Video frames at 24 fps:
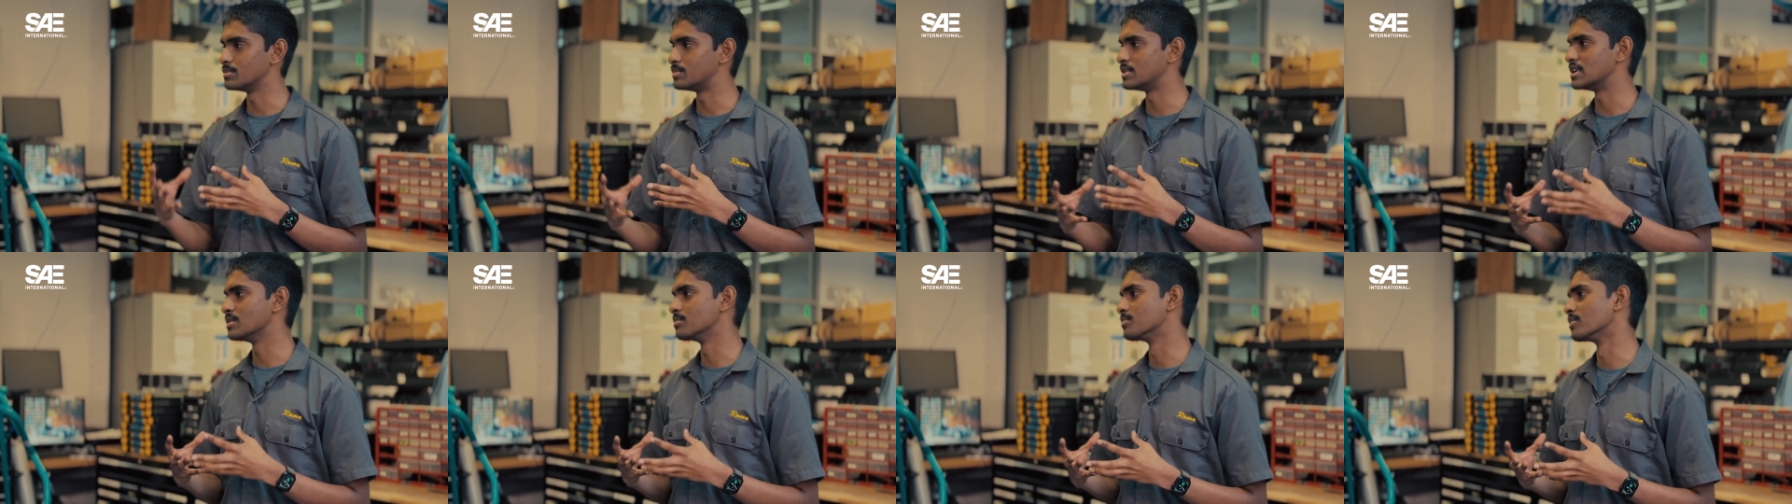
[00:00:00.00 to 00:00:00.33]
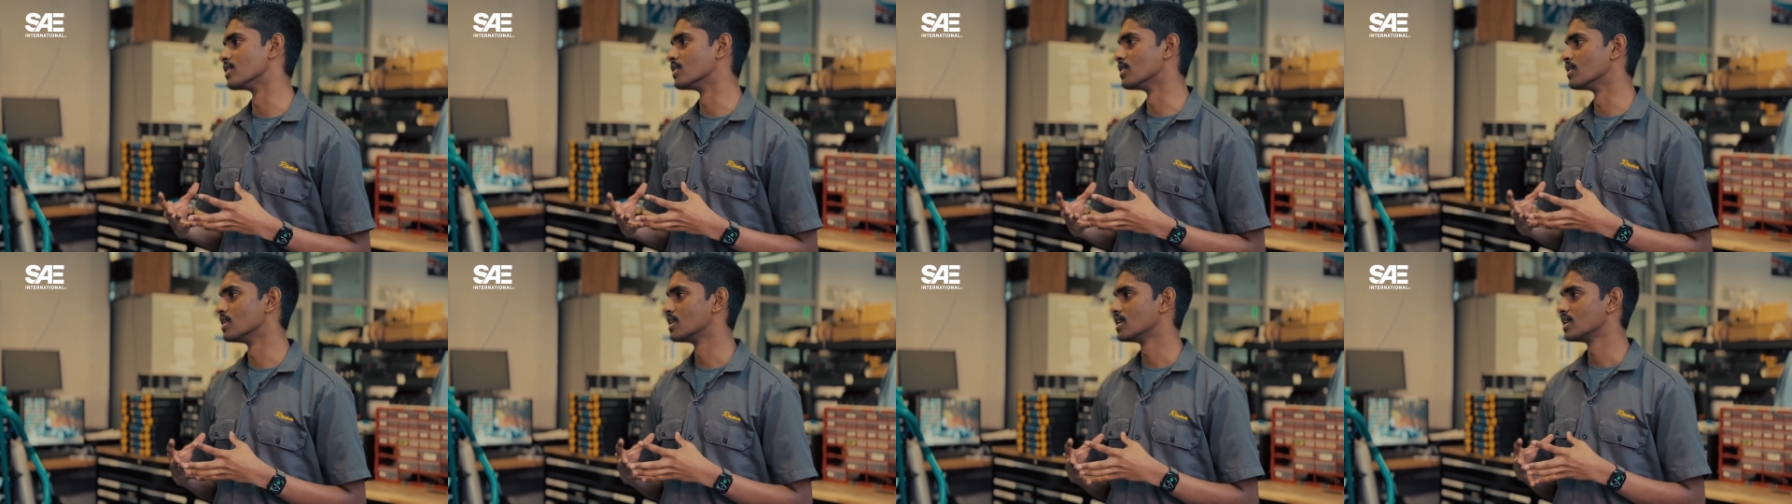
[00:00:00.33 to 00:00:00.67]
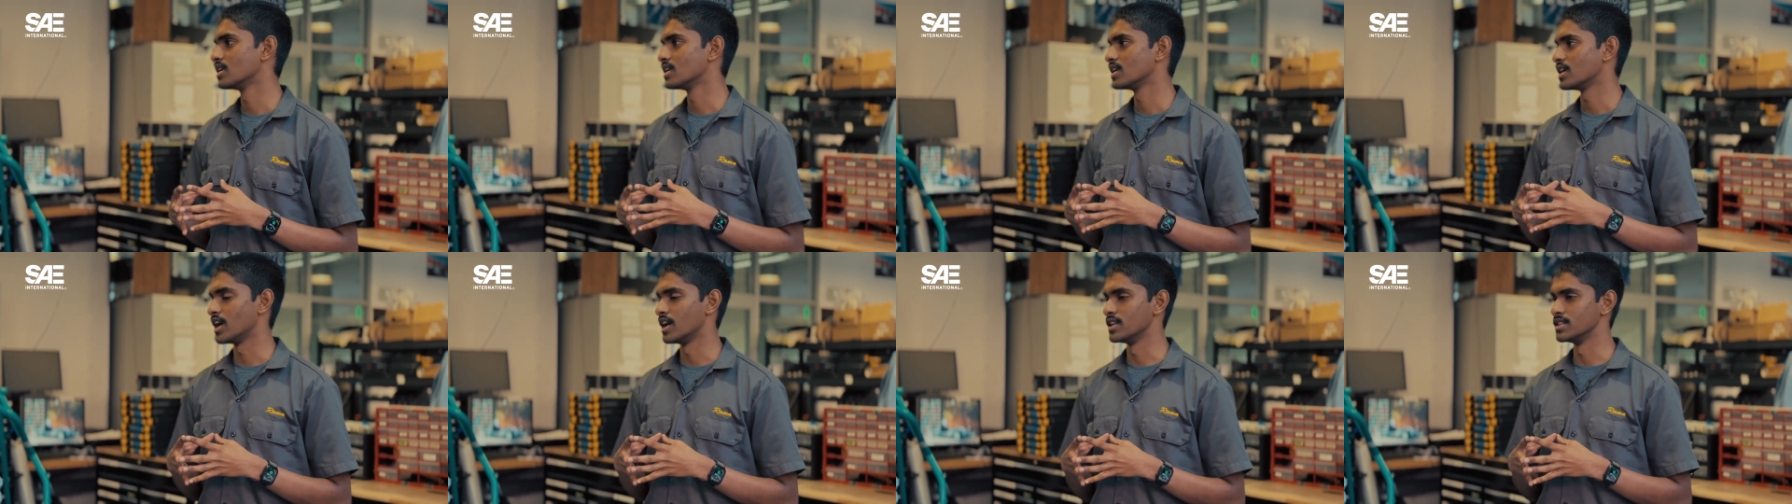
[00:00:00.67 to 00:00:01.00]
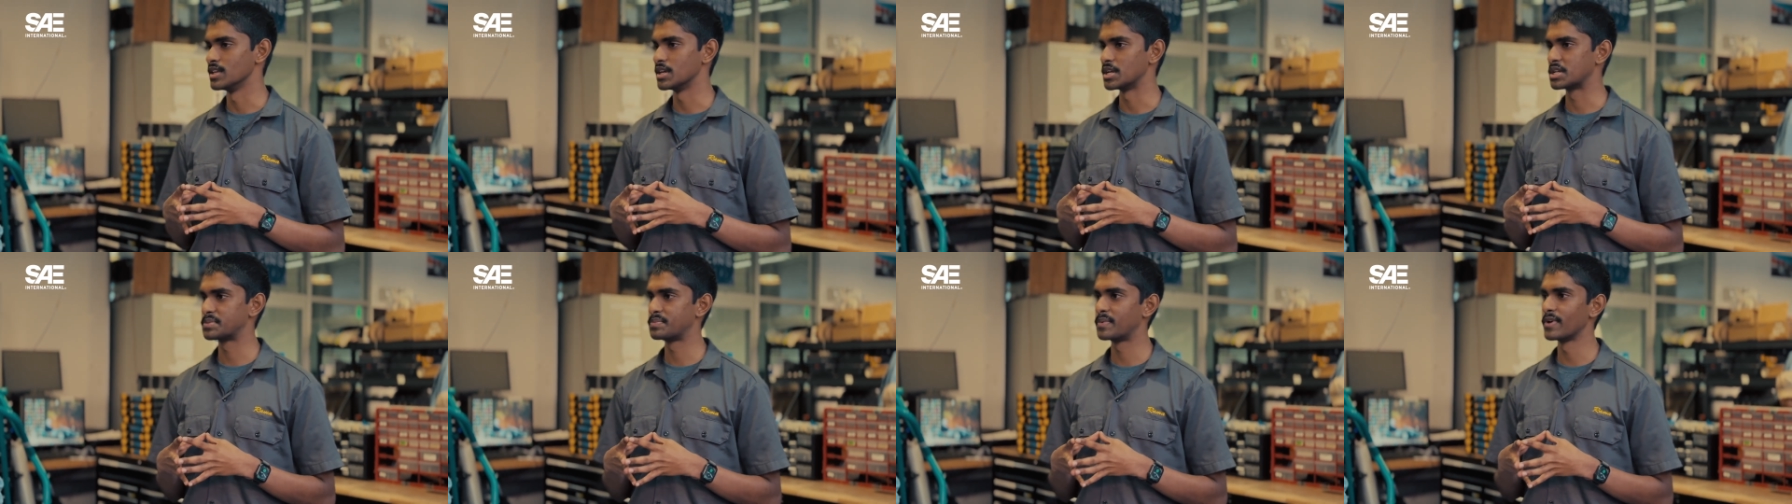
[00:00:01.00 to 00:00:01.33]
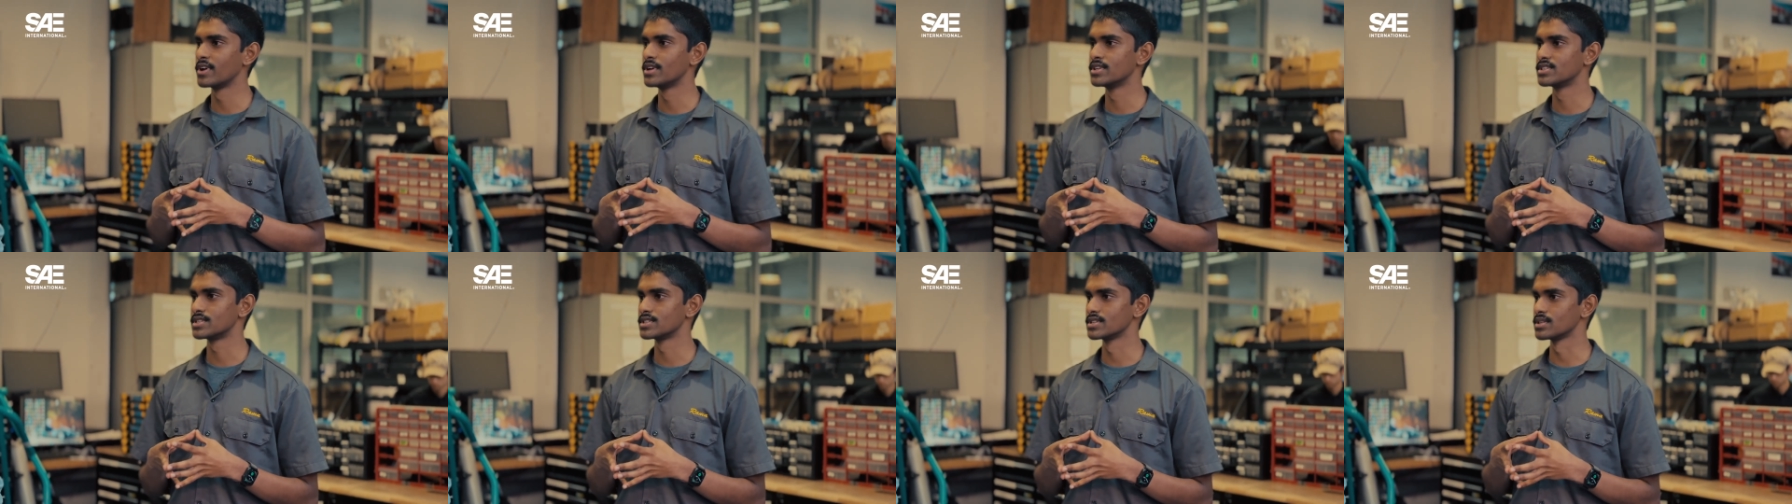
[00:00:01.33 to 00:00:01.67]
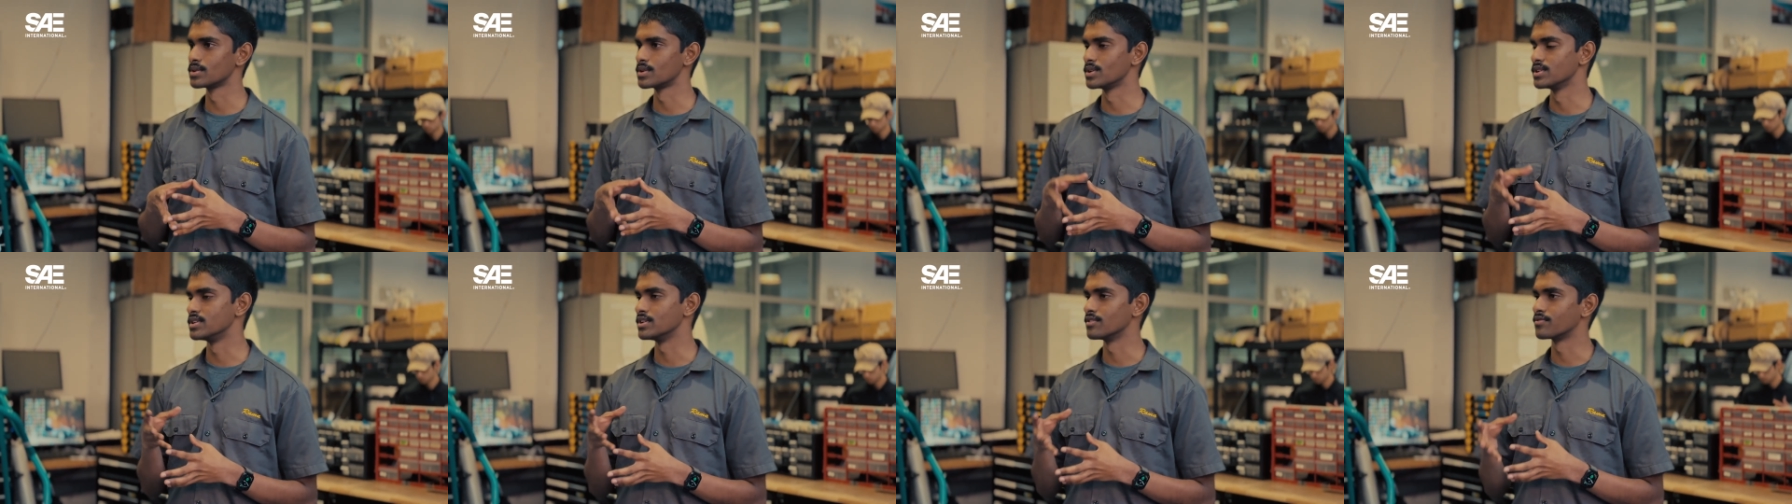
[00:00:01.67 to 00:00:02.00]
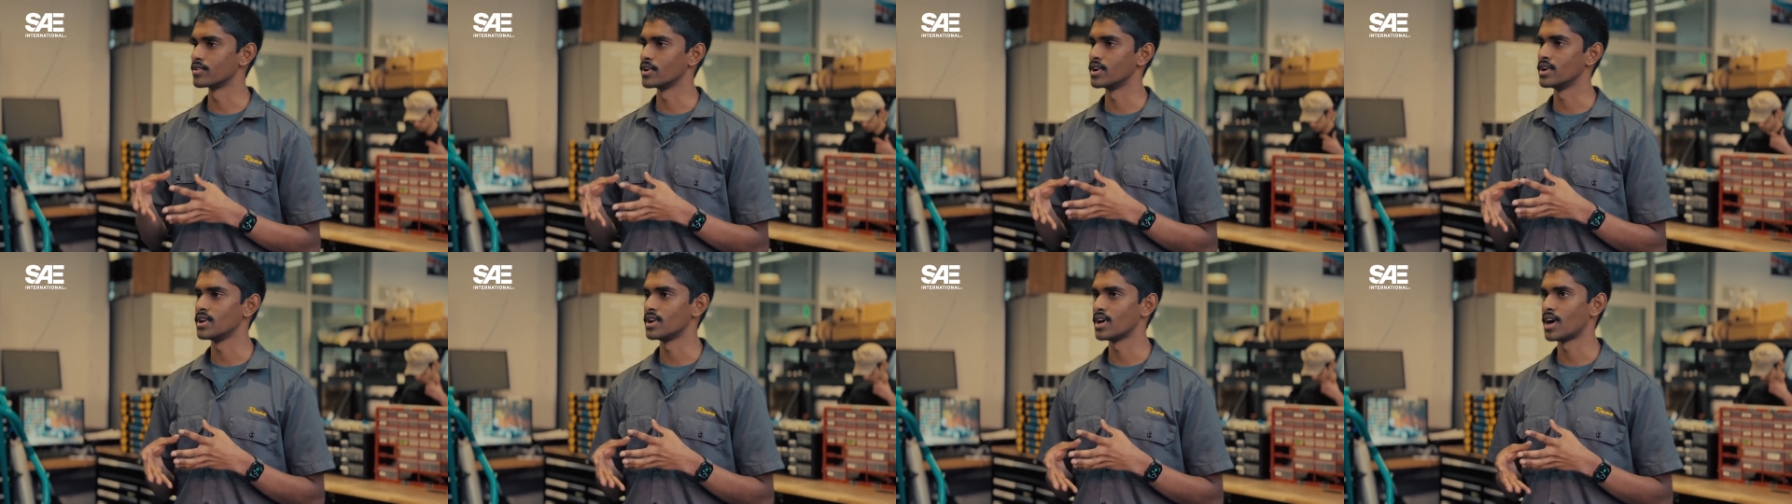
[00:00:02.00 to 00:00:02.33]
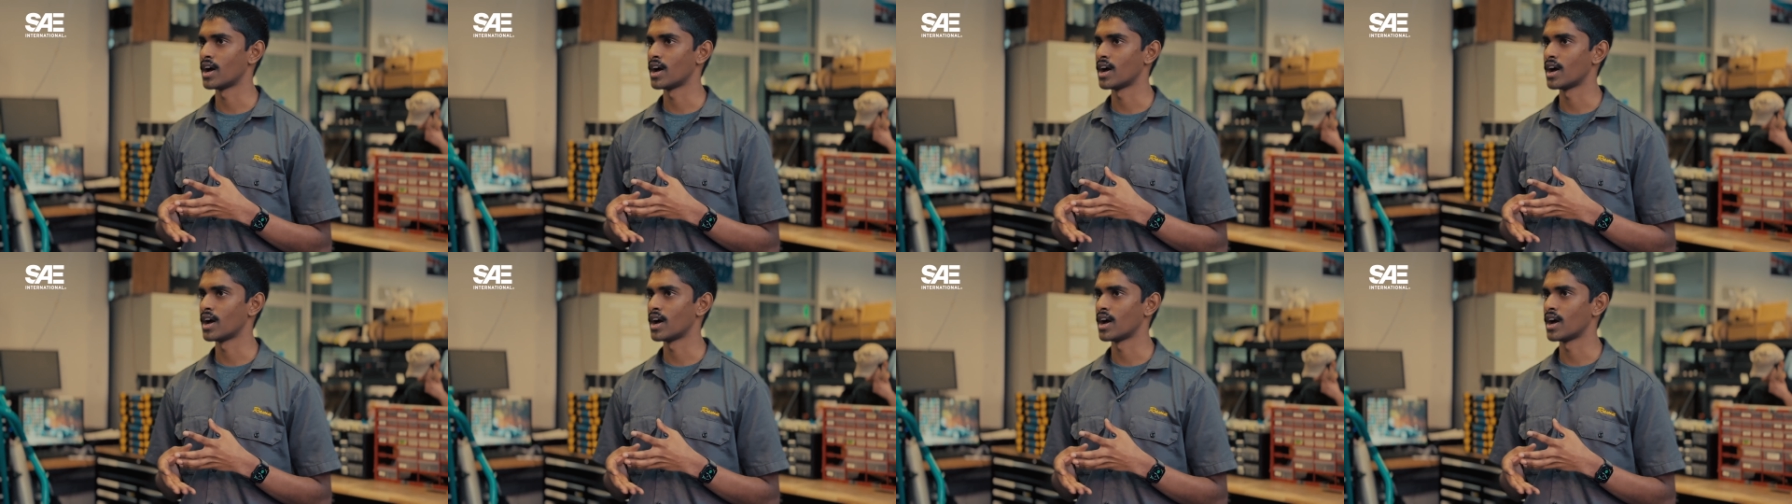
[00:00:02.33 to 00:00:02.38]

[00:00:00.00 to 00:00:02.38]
people, and the experience is a little different.